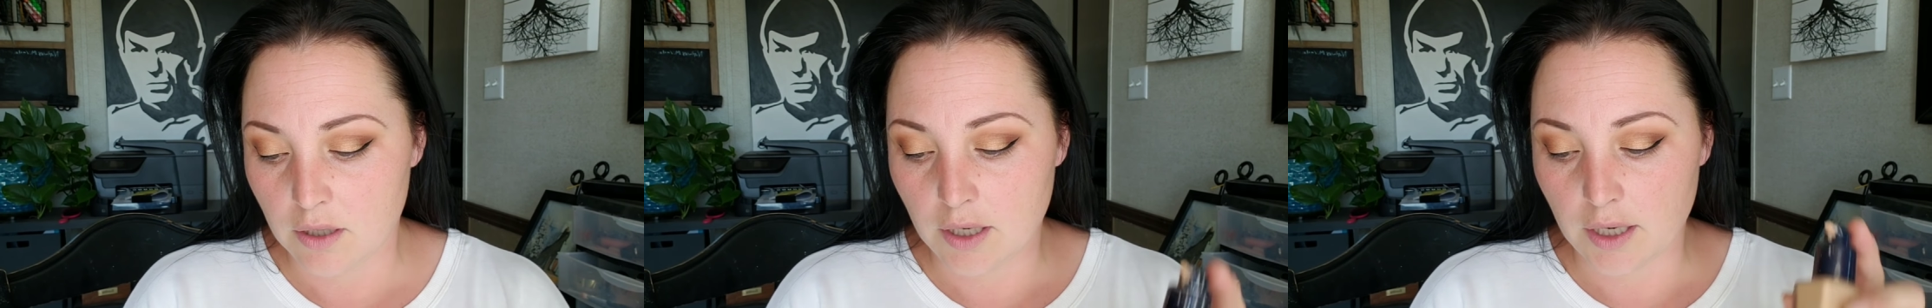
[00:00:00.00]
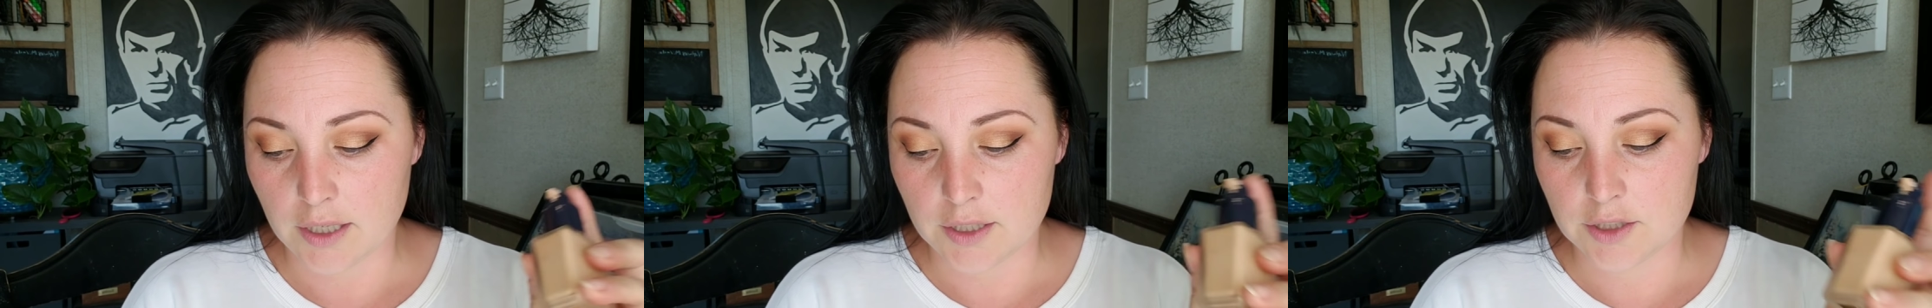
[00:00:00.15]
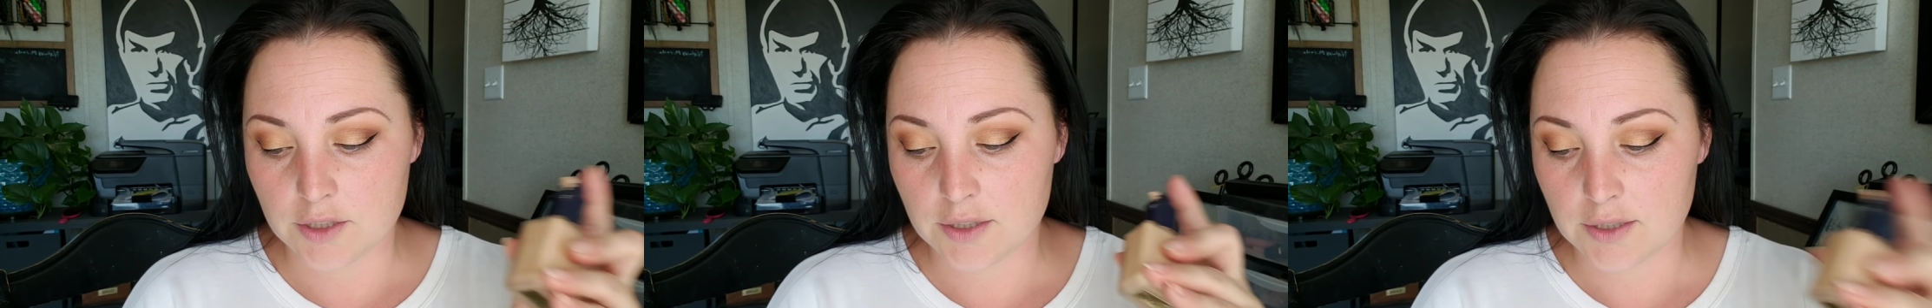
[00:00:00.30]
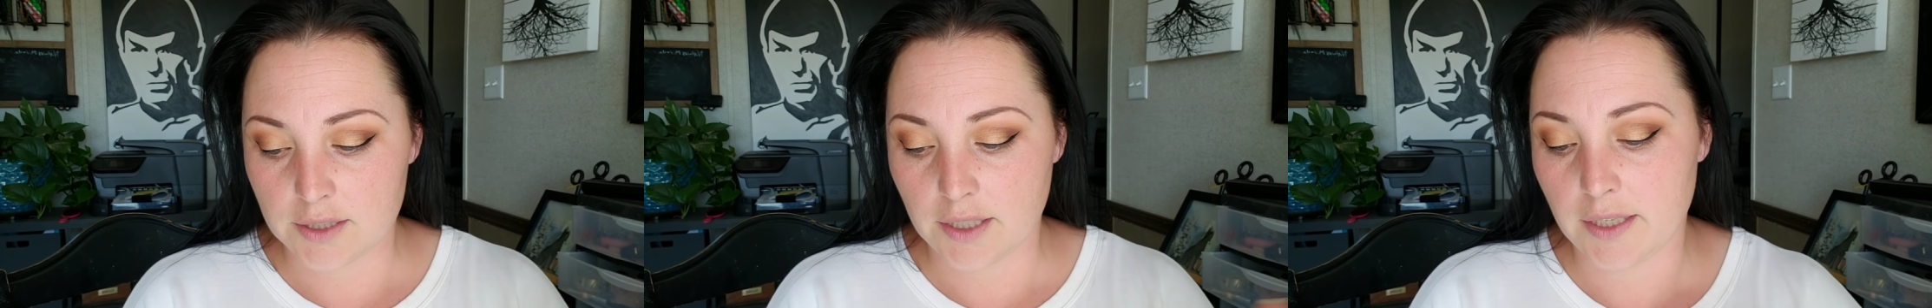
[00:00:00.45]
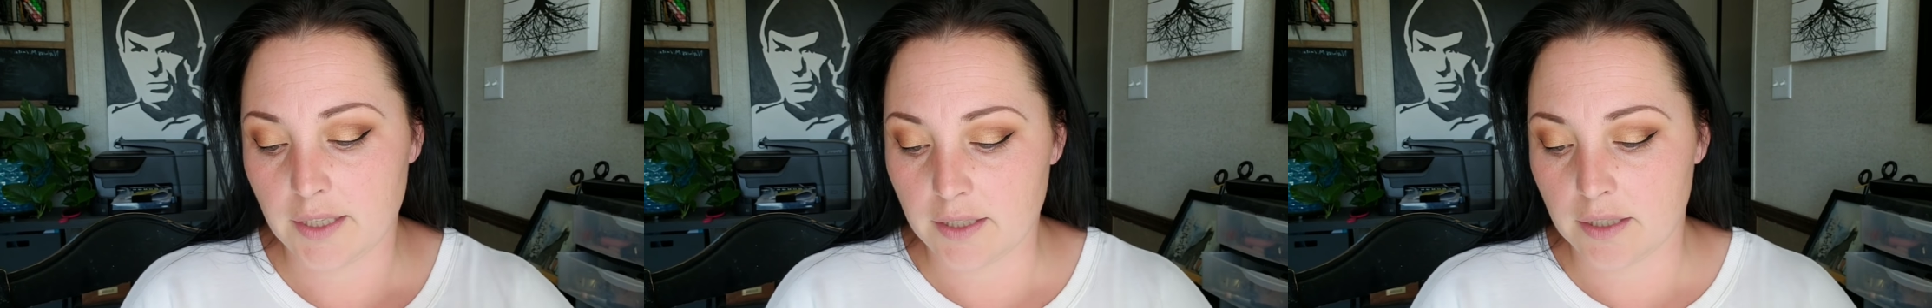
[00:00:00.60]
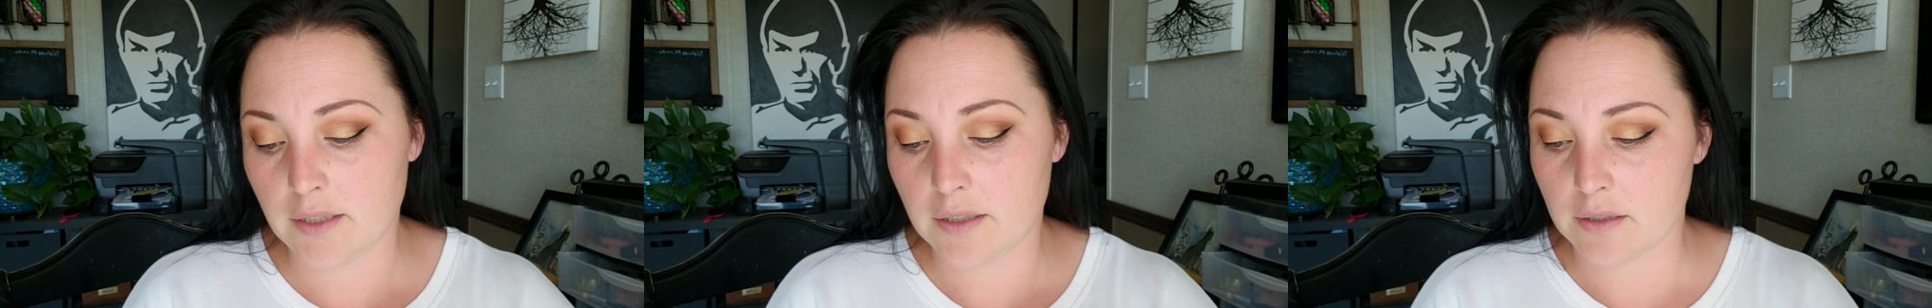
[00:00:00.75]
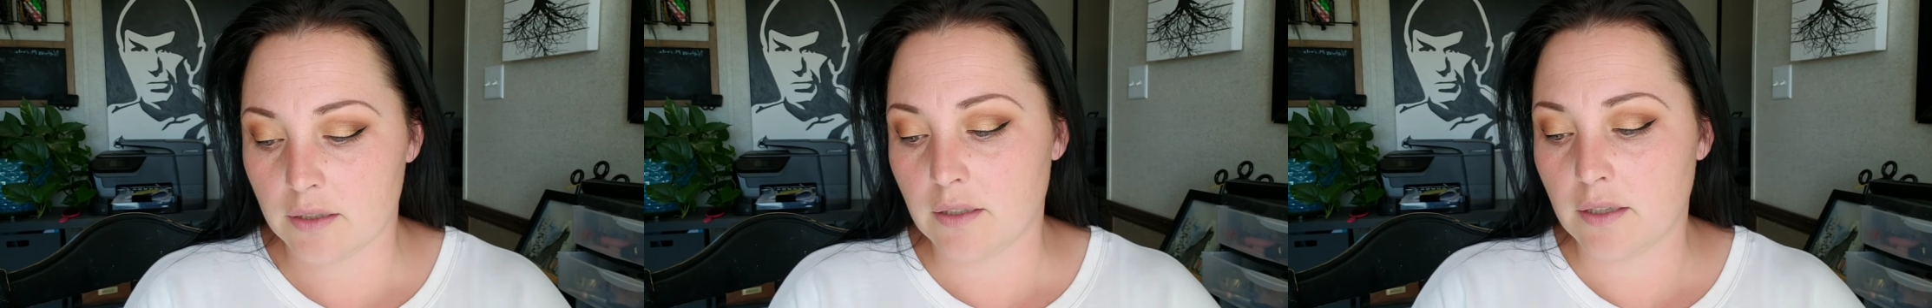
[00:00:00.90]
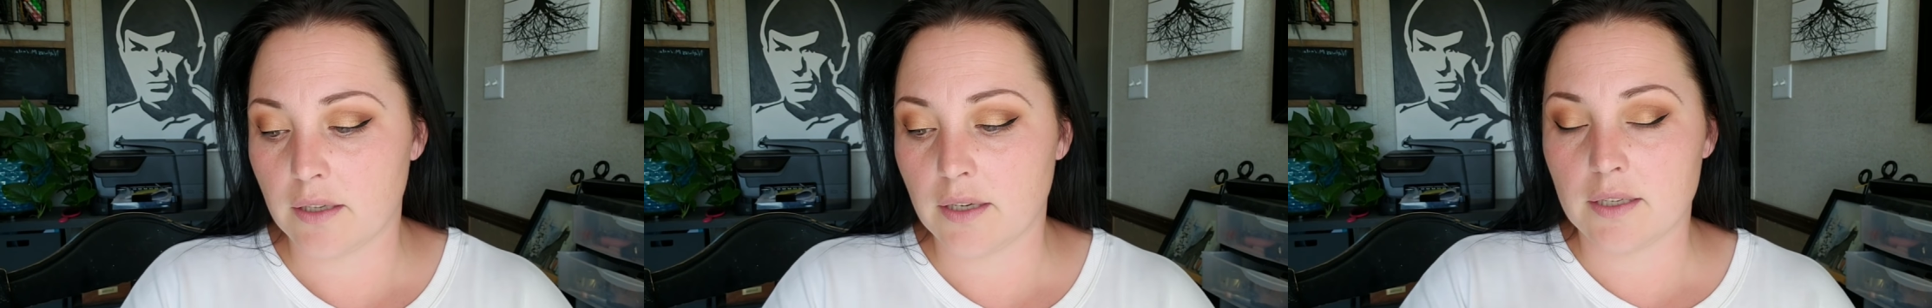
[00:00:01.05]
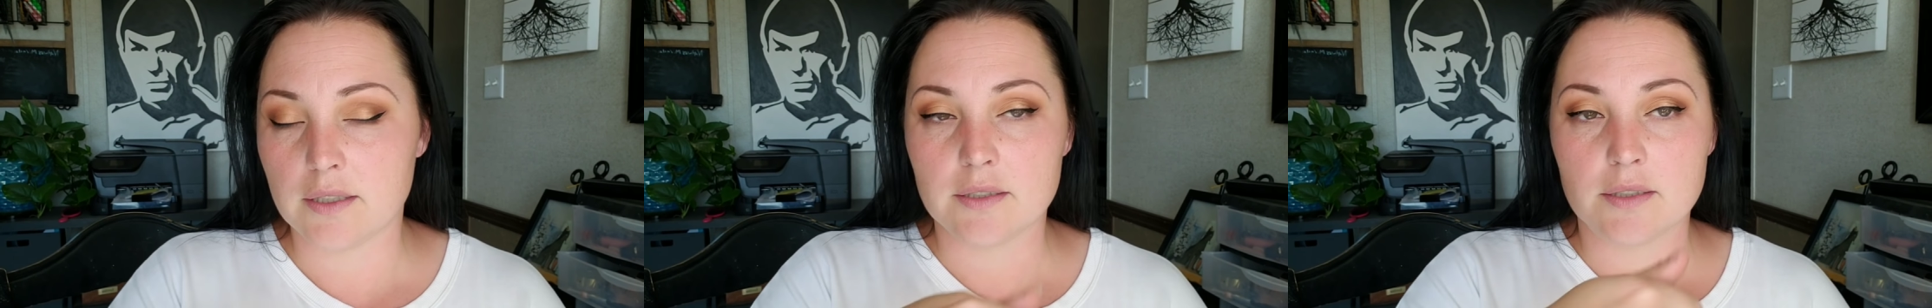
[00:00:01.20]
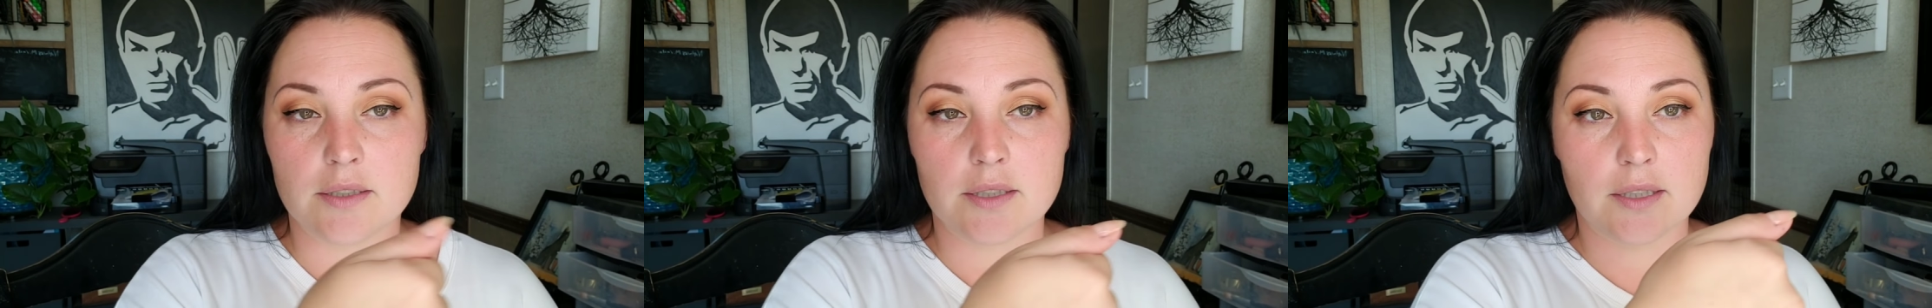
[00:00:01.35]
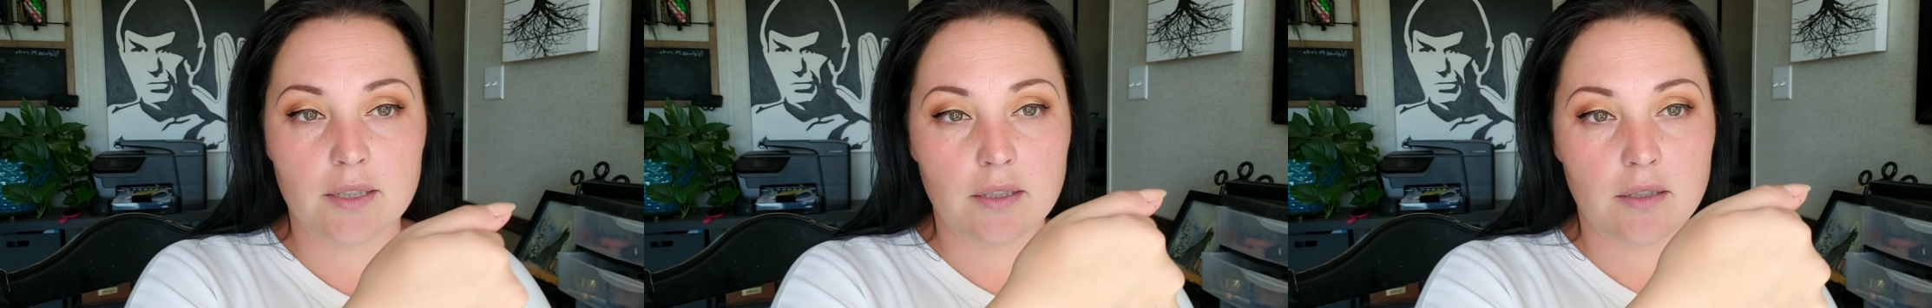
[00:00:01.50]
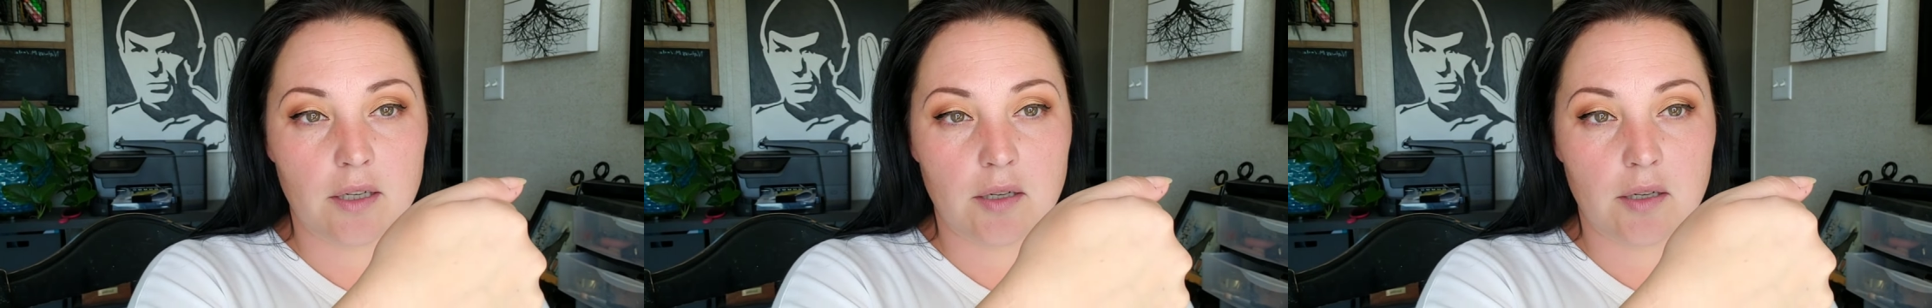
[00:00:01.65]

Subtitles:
I just take it and I stick it